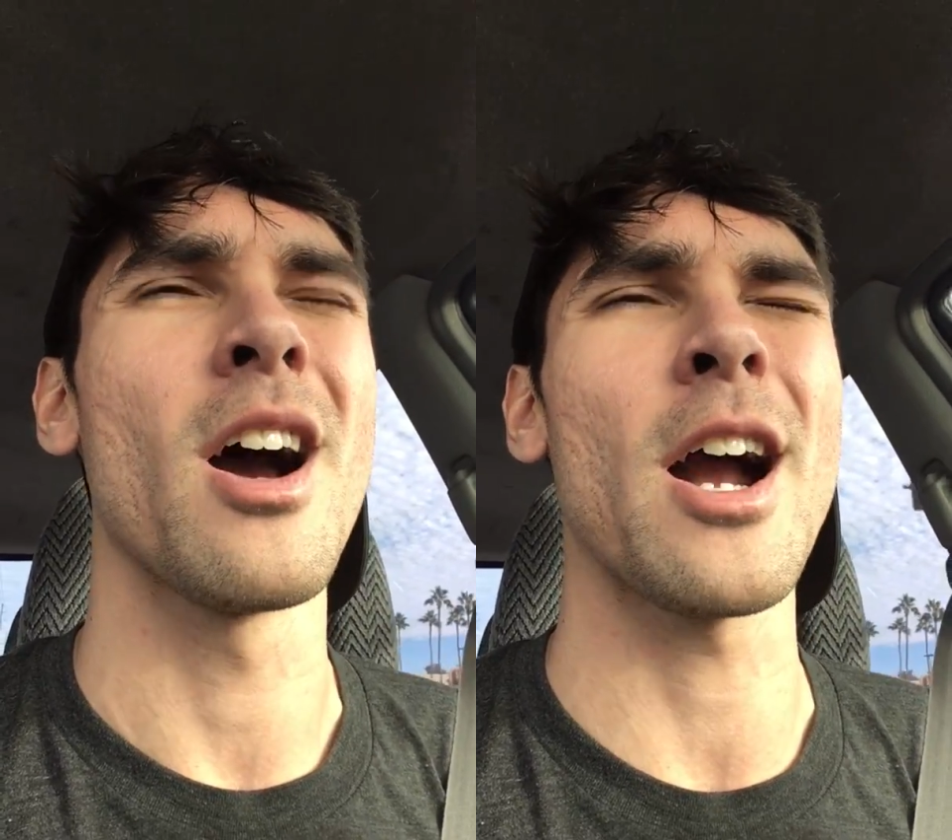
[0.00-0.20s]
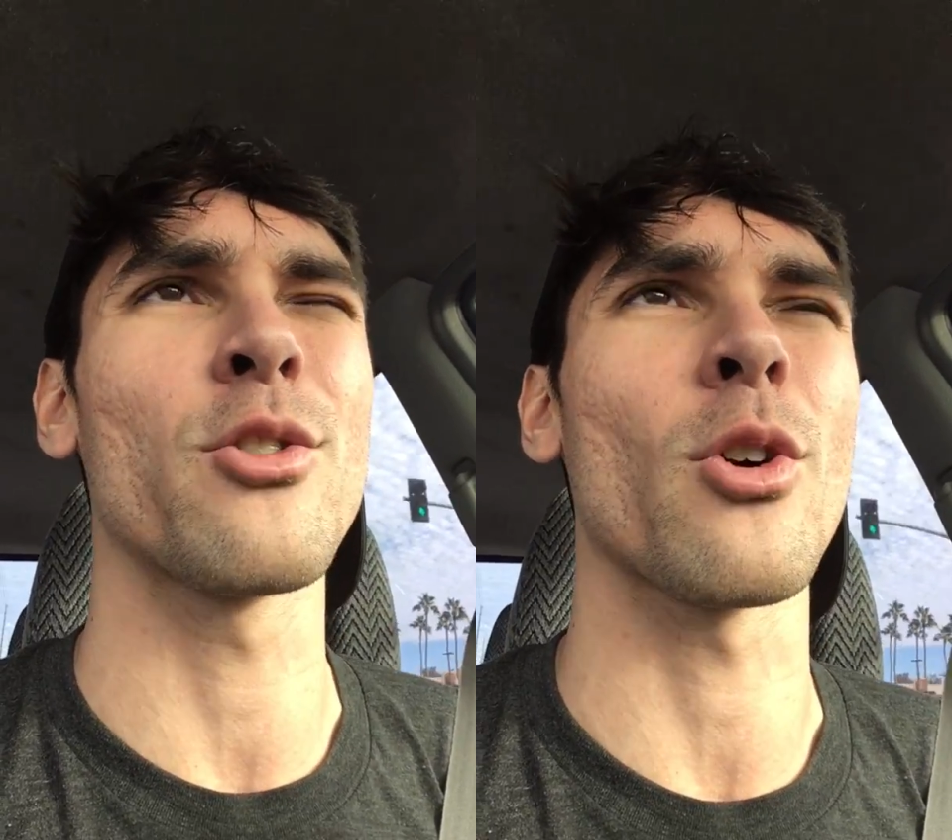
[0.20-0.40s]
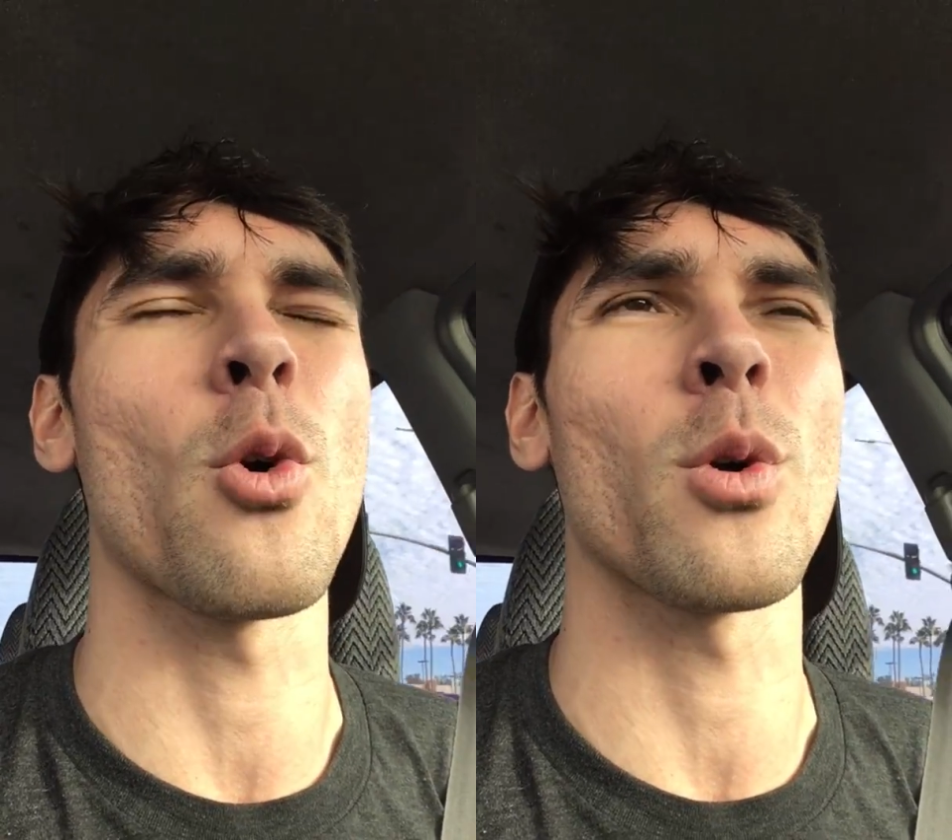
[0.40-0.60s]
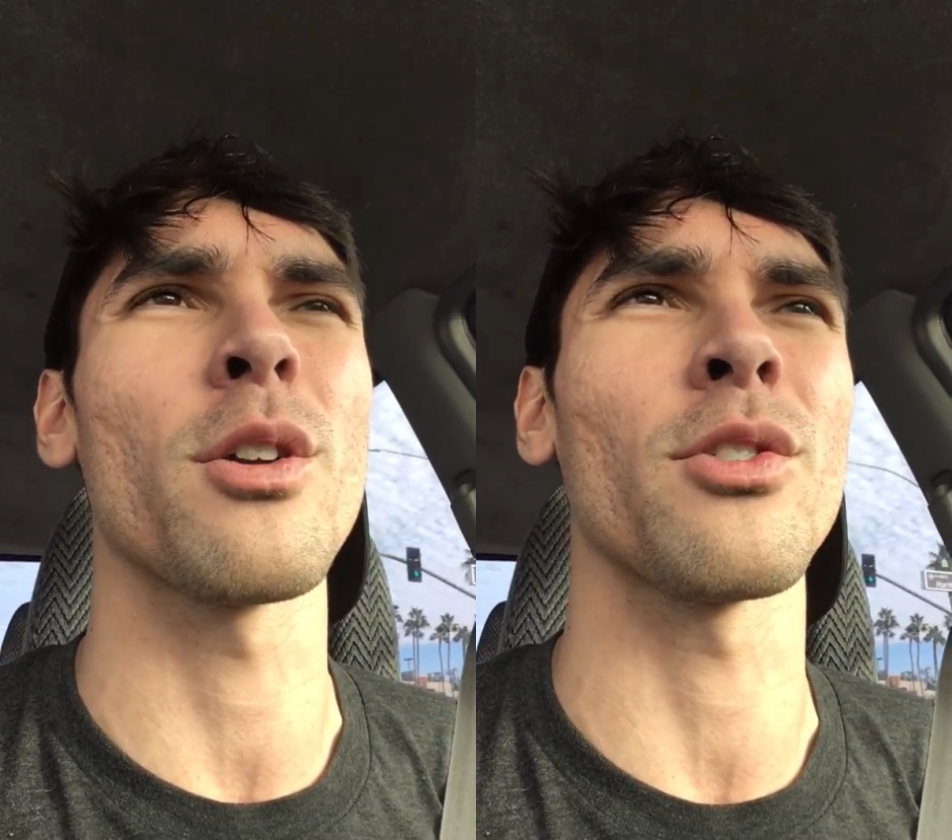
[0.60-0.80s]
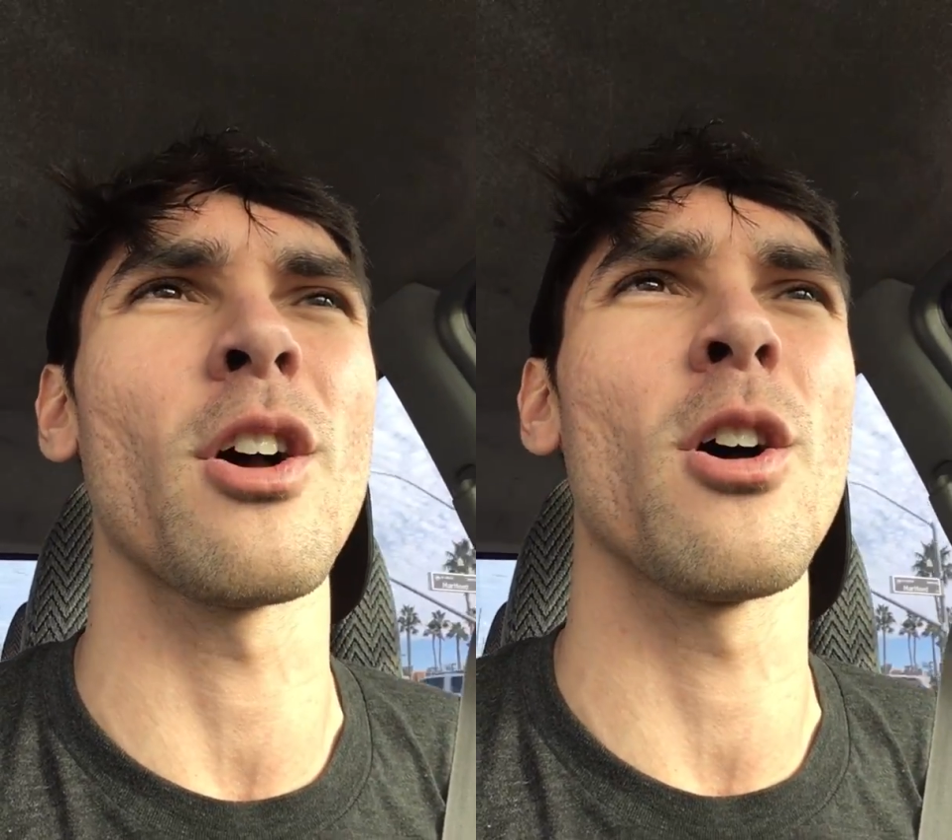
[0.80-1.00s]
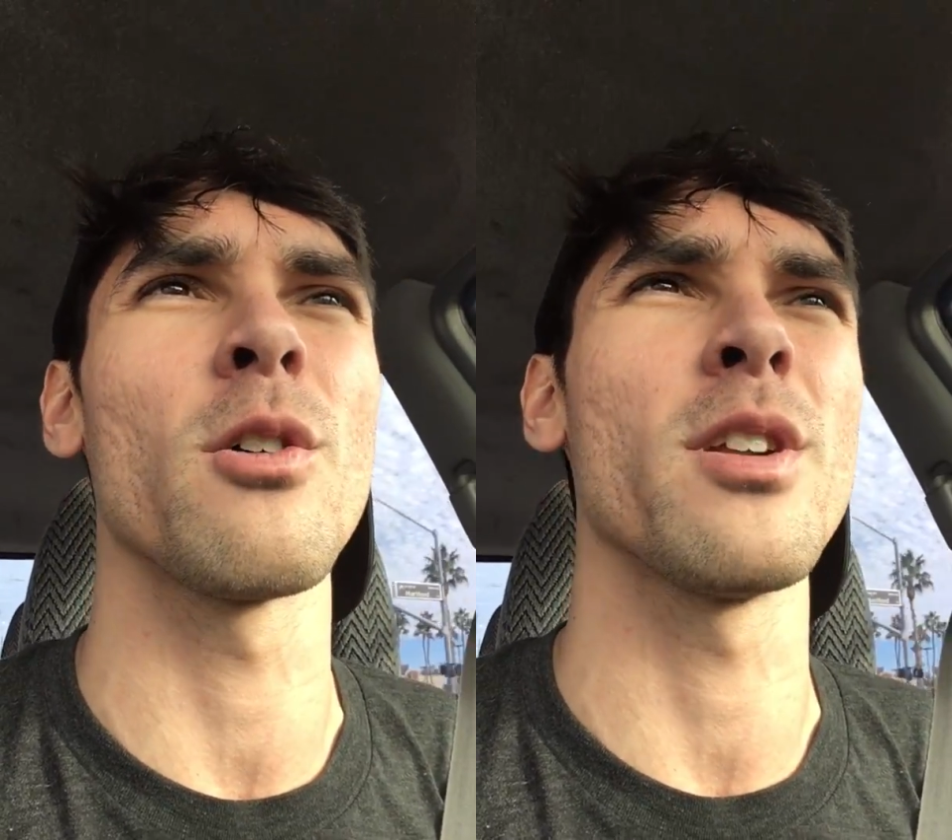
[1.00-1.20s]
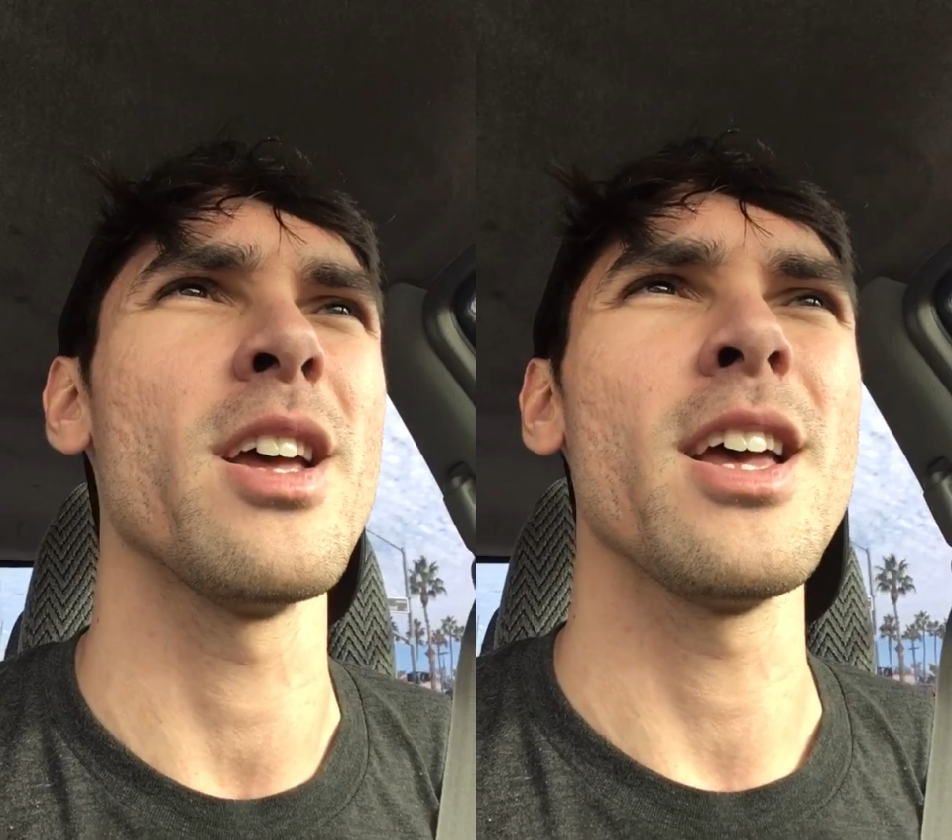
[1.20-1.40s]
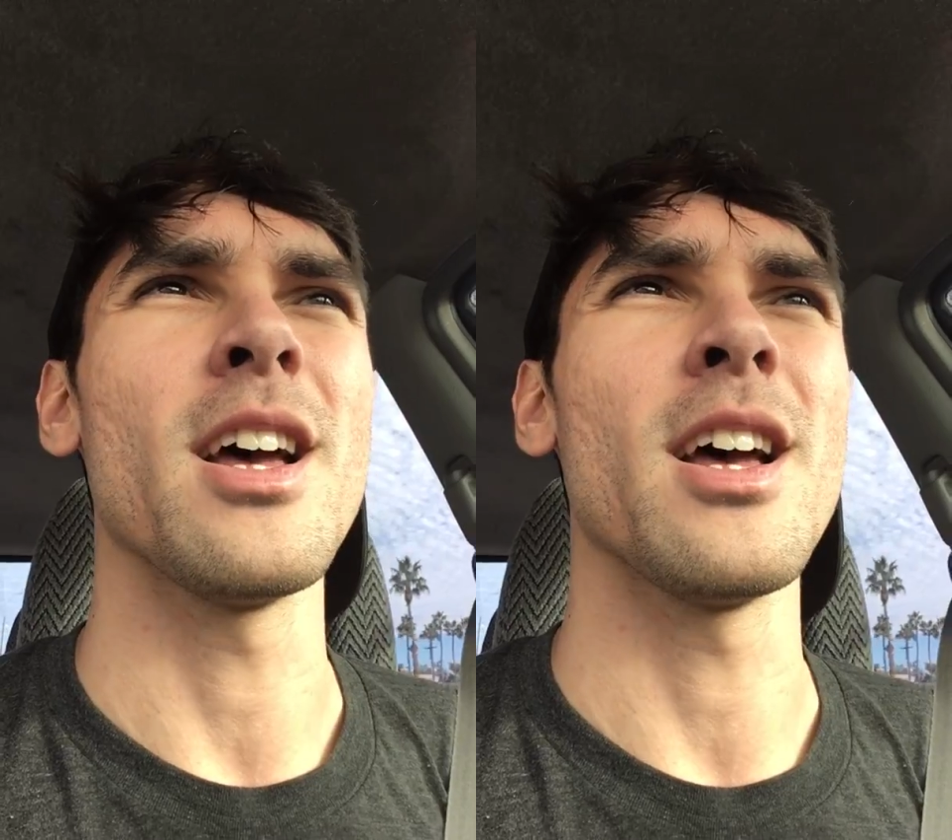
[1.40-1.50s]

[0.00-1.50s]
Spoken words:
hydrocortisone,